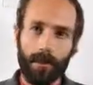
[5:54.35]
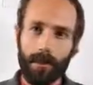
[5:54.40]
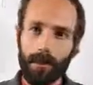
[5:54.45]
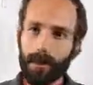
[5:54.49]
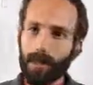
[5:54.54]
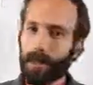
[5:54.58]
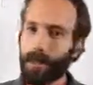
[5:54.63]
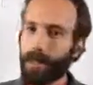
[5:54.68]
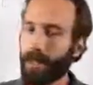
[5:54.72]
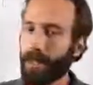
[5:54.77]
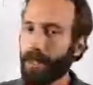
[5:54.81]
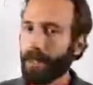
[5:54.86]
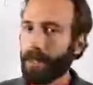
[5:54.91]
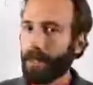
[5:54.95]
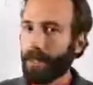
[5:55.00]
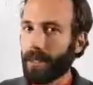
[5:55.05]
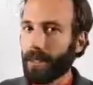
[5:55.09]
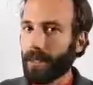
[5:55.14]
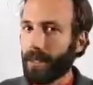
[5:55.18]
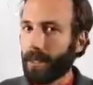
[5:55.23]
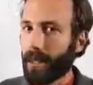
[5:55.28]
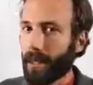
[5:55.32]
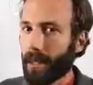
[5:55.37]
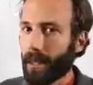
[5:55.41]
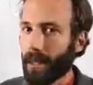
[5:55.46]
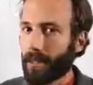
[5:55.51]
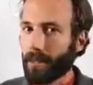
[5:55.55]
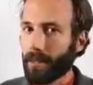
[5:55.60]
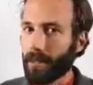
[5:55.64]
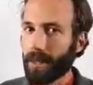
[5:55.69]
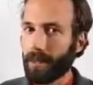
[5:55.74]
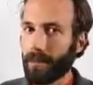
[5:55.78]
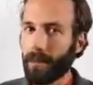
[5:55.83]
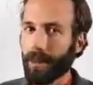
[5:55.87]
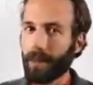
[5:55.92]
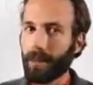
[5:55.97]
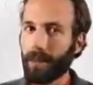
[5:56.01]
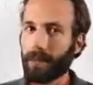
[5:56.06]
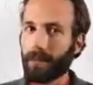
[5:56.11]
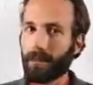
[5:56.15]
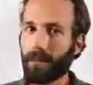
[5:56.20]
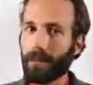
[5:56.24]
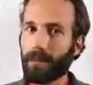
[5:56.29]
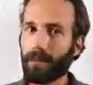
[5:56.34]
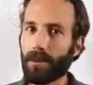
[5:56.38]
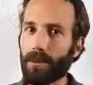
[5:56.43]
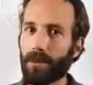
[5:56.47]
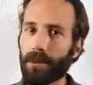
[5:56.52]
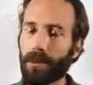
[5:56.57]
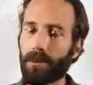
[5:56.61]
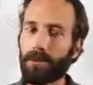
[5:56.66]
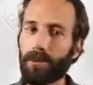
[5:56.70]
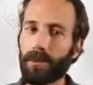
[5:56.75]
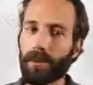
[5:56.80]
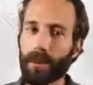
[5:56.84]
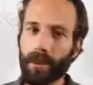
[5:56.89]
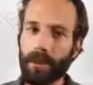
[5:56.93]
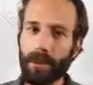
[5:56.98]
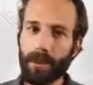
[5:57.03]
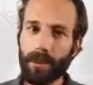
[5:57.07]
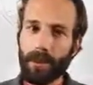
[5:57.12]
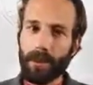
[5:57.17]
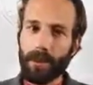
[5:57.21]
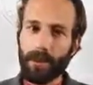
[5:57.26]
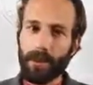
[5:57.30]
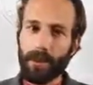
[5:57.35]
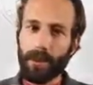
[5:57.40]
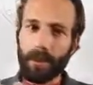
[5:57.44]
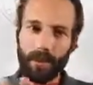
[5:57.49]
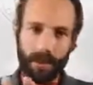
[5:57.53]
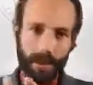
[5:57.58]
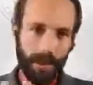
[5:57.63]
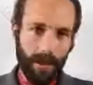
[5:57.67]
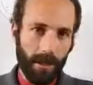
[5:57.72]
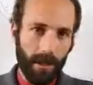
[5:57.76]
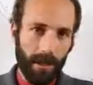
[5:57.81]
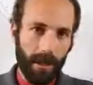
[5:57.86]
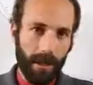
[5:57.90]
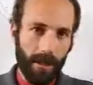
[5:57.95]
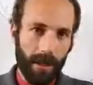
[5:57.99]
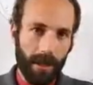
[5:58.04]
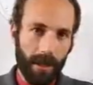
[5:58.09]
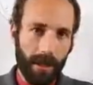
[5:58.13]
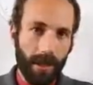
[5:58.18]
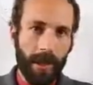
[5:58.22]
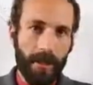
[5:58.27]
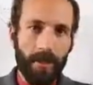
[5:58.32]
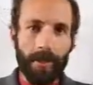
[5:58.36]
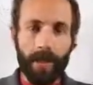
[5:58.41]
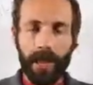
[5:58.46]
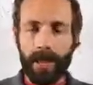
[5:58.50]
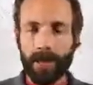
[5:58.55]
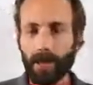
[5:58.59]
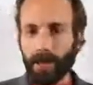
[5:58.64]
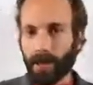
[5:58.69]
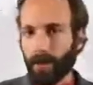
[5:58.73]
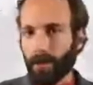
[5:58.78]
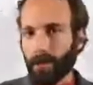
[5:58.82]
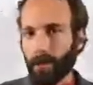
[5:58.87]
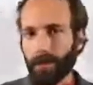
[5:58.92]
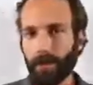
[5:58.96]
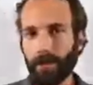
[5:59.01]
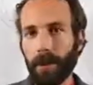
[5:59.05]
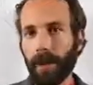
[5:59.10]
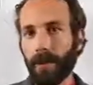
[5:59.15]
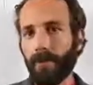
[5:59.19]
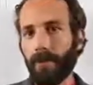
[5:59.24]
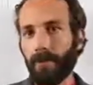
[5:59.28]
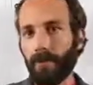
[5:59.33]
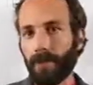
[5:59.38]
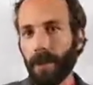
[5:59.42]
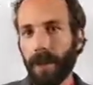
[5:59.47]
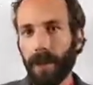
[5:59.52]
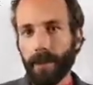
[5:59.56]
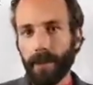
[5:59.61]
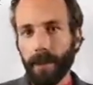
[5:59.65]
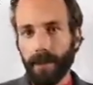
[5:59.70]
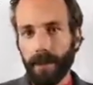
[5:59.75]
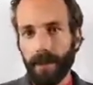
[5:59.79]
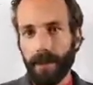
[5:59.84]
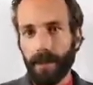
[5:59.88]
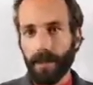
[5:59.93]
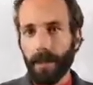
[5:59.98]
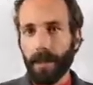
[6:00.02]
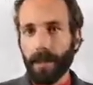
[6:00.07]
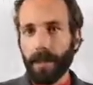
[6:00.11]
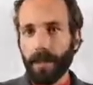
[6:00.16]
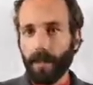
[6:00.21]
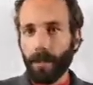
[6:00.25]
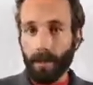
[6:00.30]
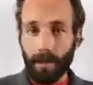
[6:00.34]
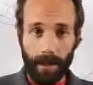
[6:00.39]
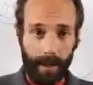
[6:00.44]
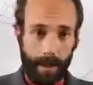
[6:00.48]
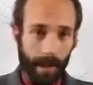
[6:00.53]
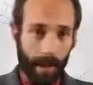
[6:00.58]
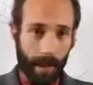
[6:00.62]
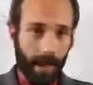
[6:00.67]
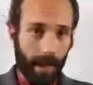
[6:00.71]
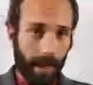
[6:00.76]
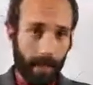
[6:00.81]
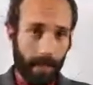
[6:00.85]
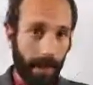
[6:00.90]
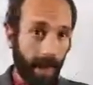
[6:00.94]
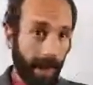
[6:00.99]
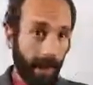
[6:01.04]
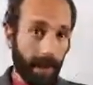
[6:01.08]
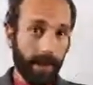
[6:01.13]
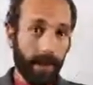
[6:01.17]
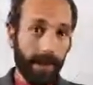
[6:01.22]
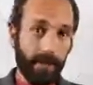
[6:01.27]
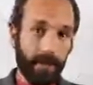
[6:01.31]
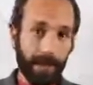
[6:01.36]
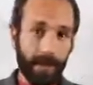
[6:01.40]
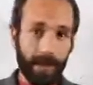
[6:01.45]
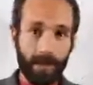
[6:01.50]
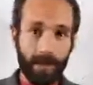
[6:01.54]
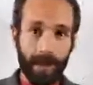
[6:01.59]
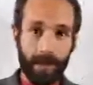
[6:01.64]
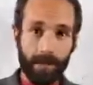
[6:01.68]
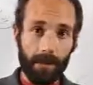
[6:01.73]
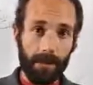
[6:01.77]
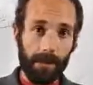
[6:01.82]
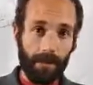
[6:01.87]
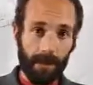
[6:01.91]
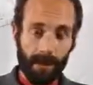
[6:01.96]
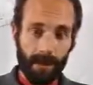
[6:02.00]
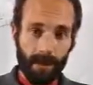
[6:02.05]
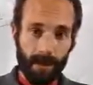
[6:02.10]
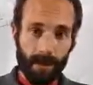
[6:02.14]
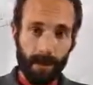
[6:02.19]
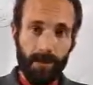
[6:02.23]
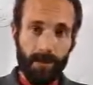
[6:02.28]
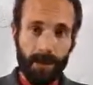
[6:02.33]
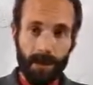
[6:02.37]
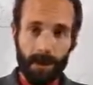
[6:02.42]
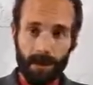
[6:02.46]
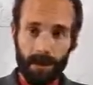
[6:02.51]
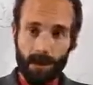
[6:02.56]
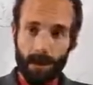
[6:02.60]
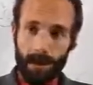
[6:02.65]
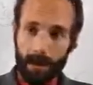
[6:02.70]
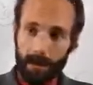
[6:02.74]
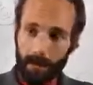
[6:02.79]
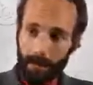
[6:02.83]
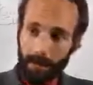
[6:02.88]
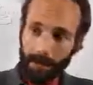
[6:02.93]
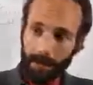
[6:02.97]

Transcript: We're seeing energy being absorbed from the earth and it's glowing. It's like when you have a flashlight or like a mag light, for example, which gives you a solid